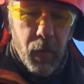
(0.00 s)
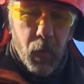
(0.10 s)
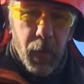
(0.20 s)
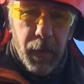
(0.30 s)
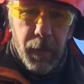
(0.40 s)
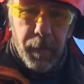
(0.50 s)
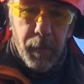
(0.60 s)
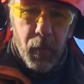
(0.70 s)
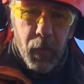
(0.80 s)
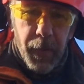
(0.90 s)
what the
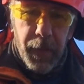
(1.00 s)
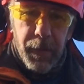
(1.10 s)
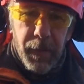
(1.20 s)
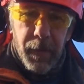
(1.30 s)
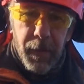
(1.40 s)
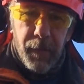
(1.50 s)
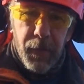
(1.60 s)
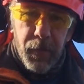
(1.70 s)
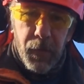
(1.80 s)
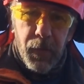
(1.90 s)
point of the
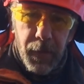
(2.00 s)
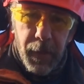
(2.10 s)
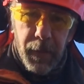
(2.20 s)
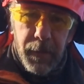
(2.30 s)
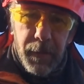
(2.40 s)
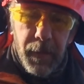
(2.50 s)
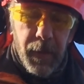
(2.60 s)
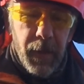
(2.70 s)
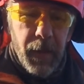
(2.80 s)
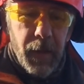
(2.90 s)
tooth does.
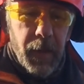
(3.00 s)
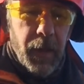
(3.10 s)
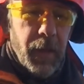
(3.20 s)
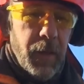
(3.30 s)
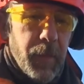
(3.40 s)
The